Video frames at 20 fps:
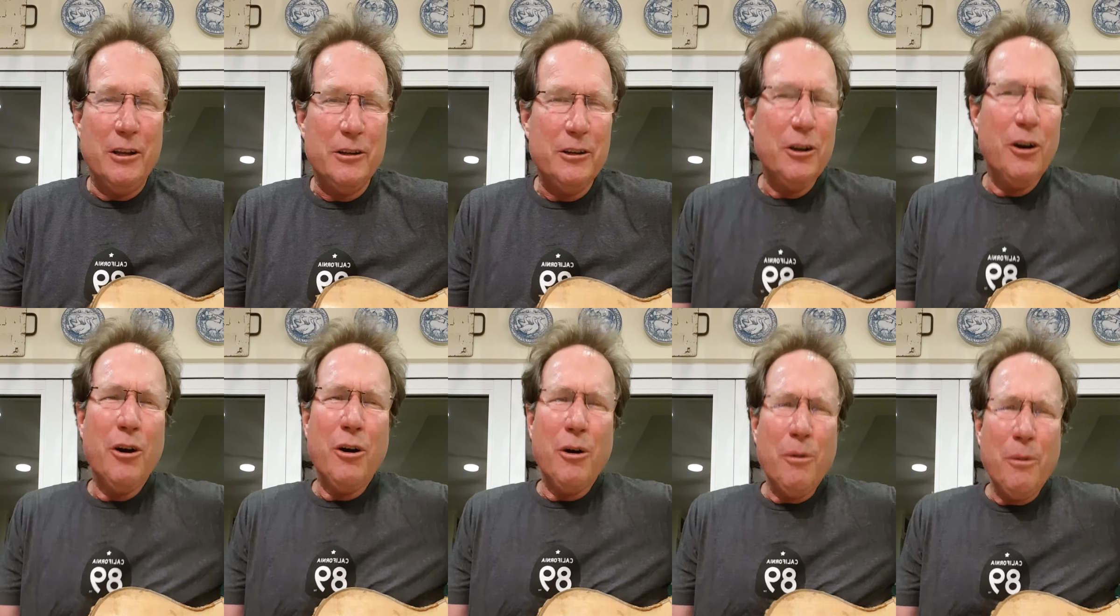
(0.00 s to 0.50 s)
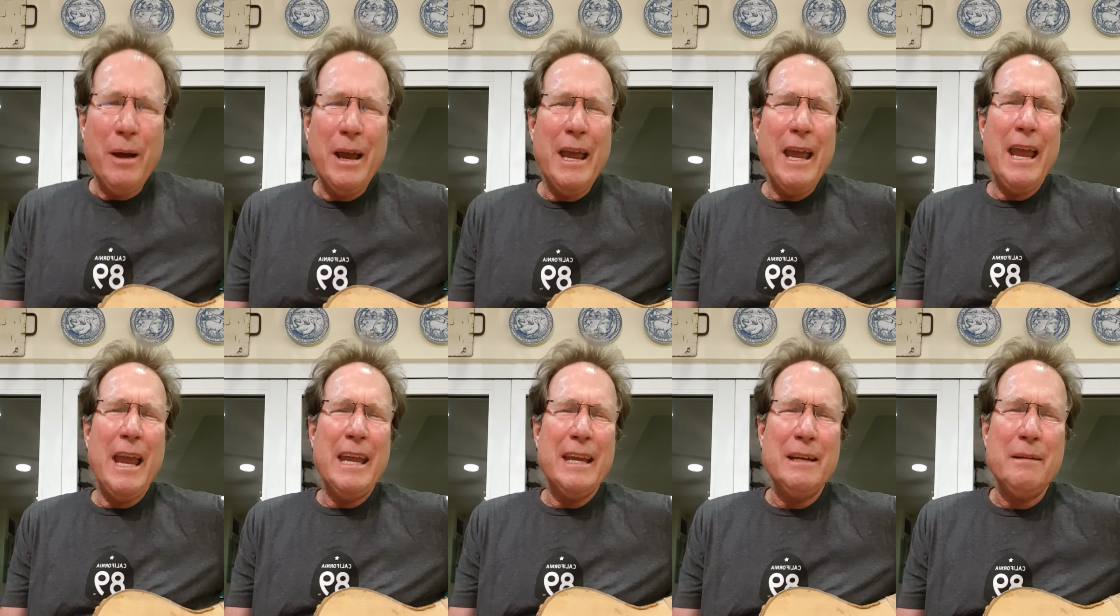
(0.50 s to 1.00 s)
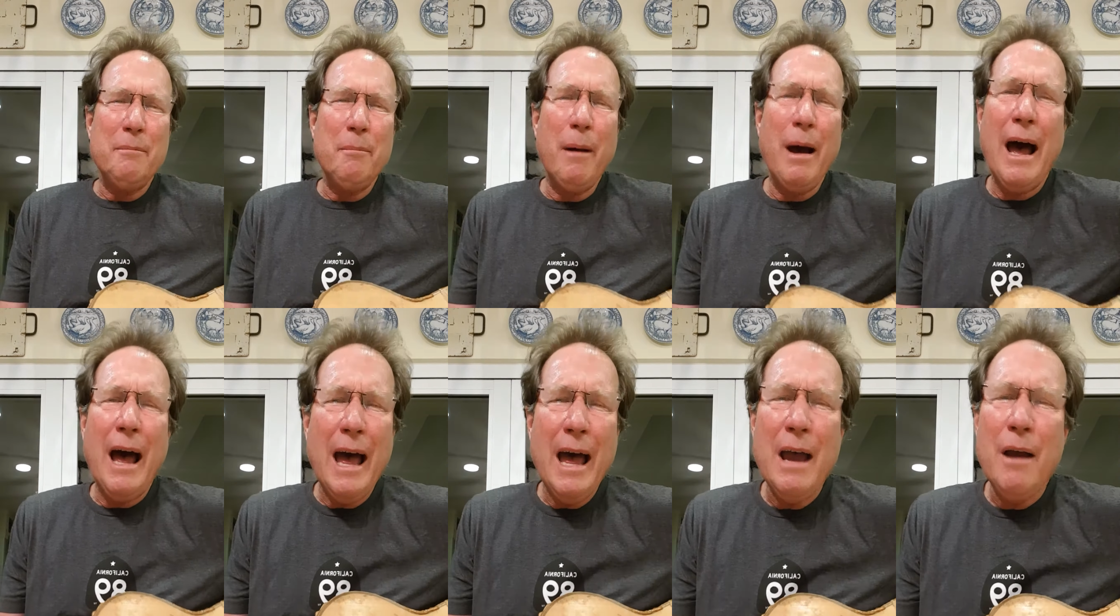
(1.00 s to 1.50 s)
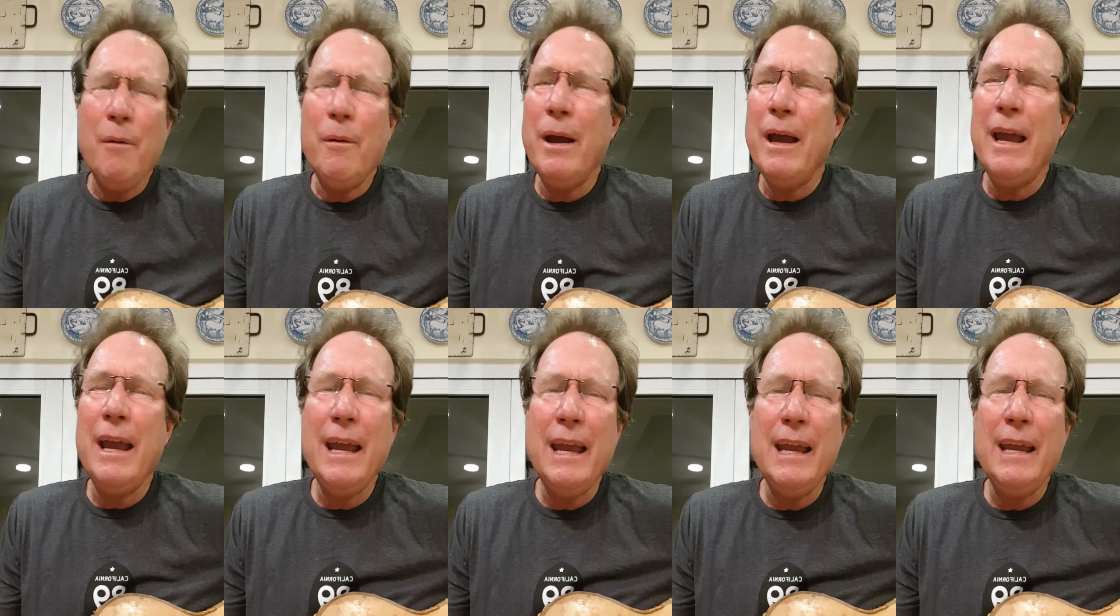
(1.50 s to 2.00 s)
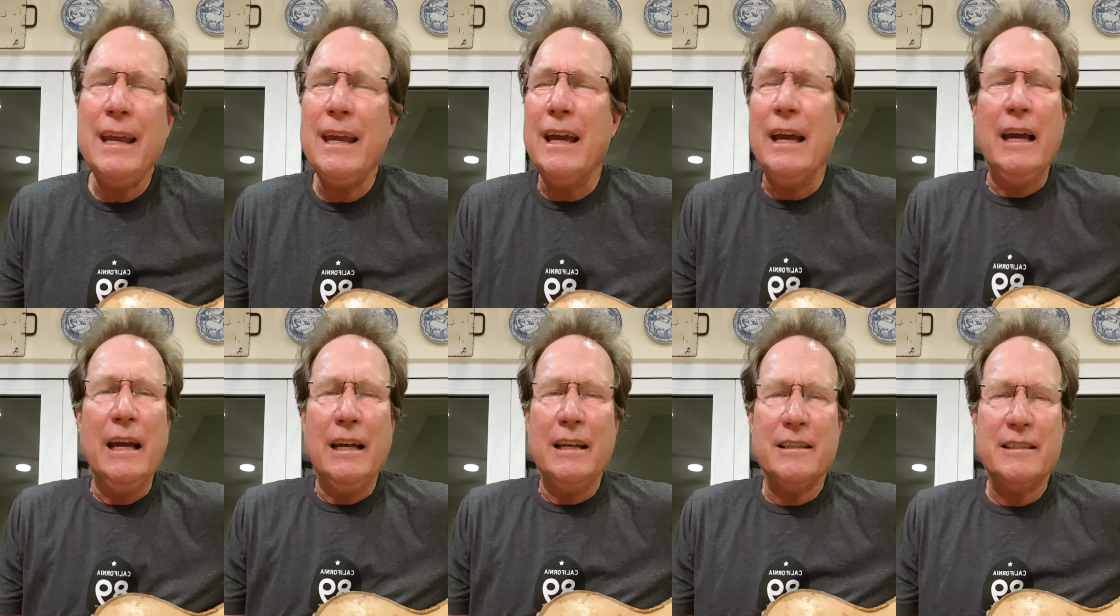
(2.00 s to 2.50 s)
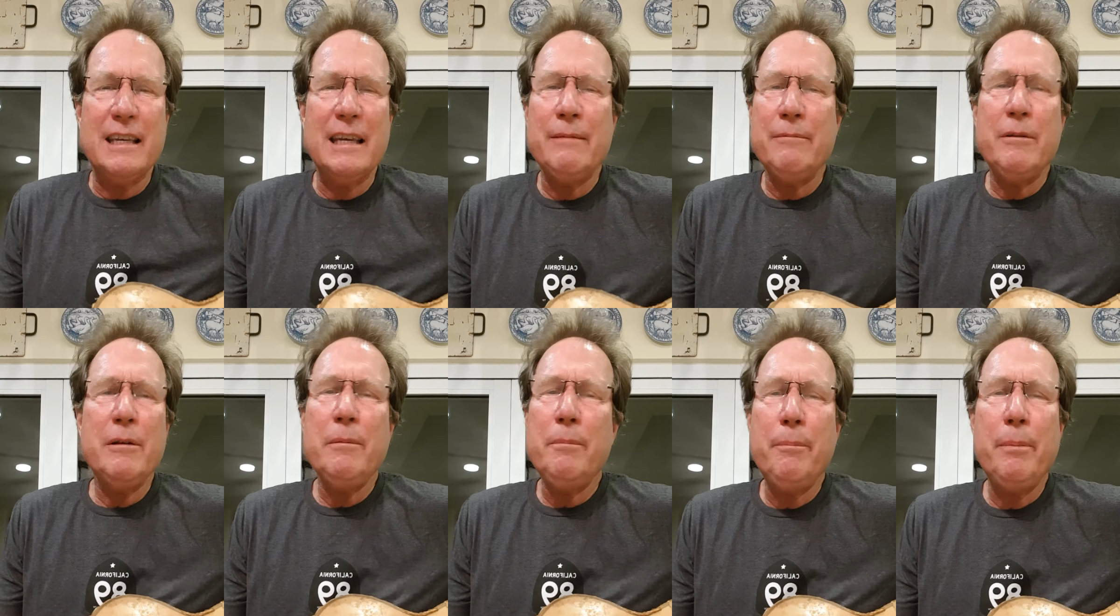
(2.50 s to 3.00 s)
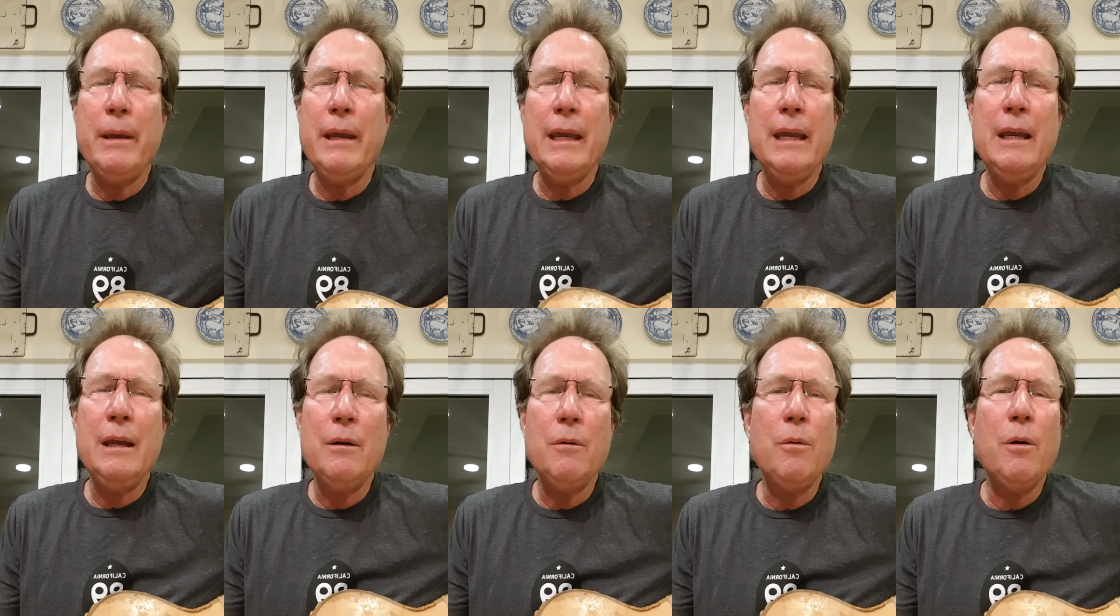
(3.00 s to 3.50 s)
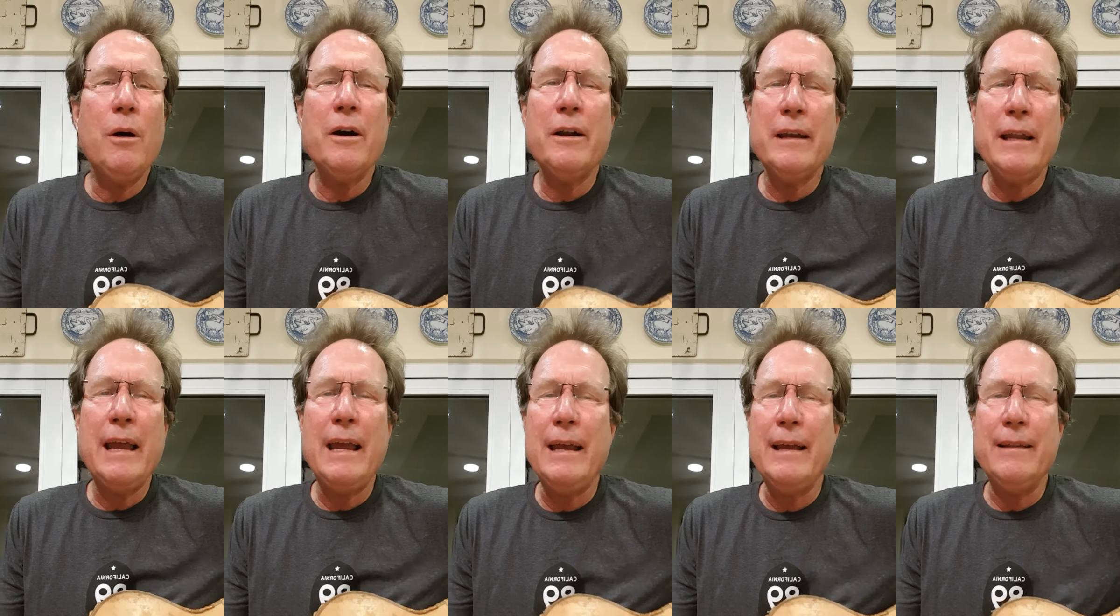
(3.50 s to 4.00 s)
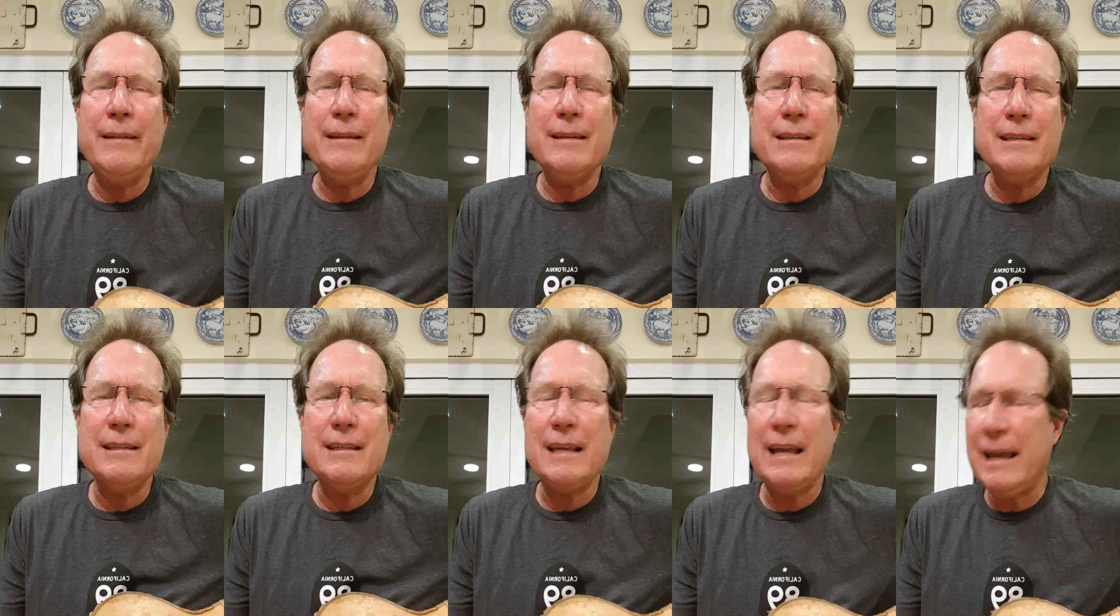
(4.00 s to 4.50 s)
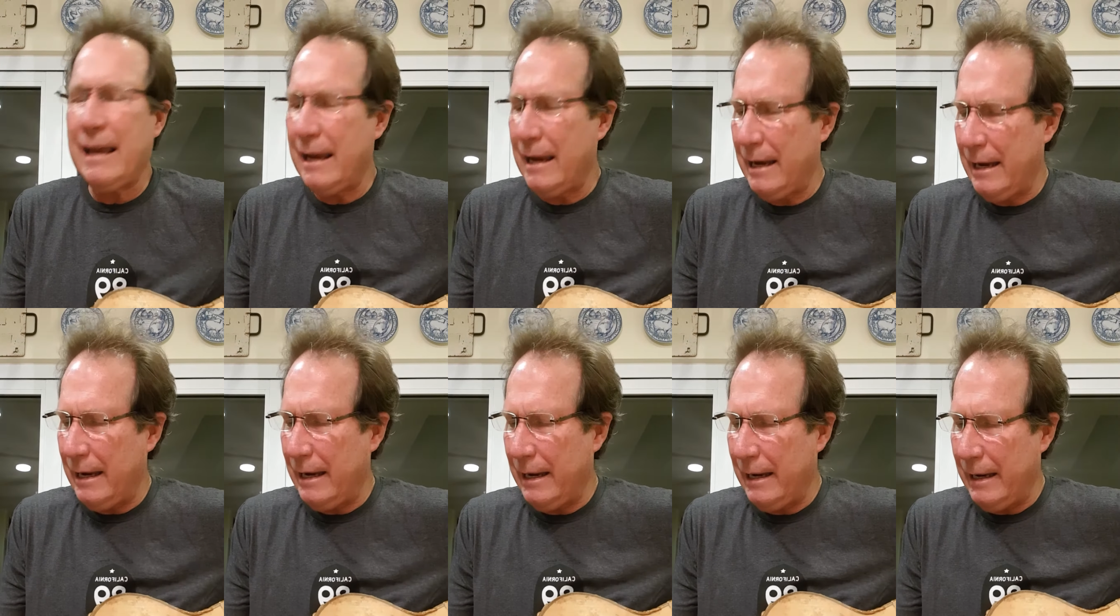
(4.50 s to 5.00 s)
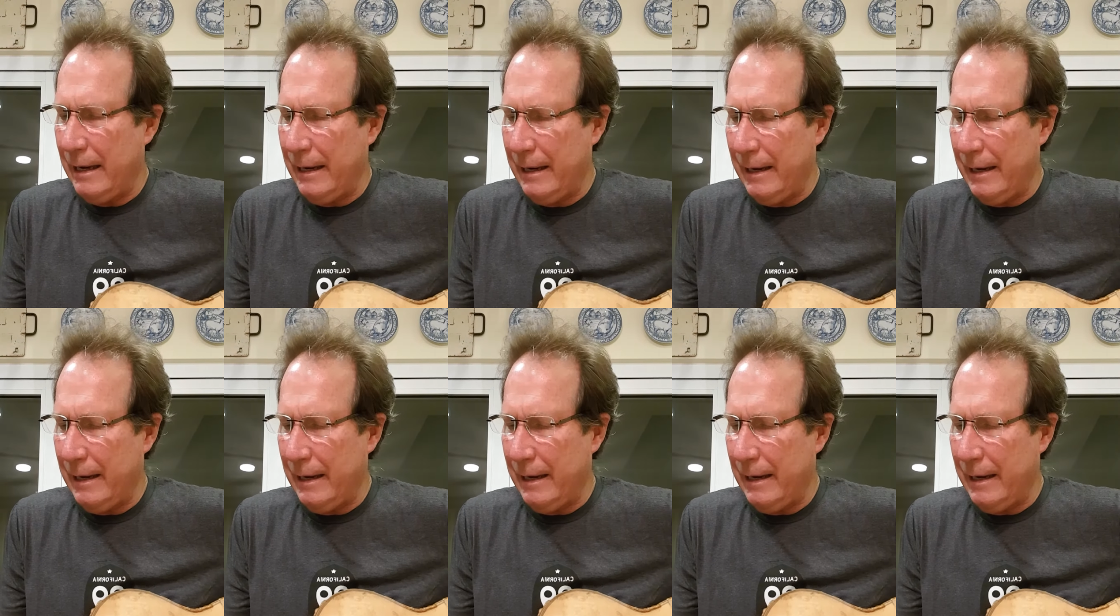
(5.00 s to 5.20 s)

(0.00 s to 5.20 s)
Your way and my way seem to be one and the same.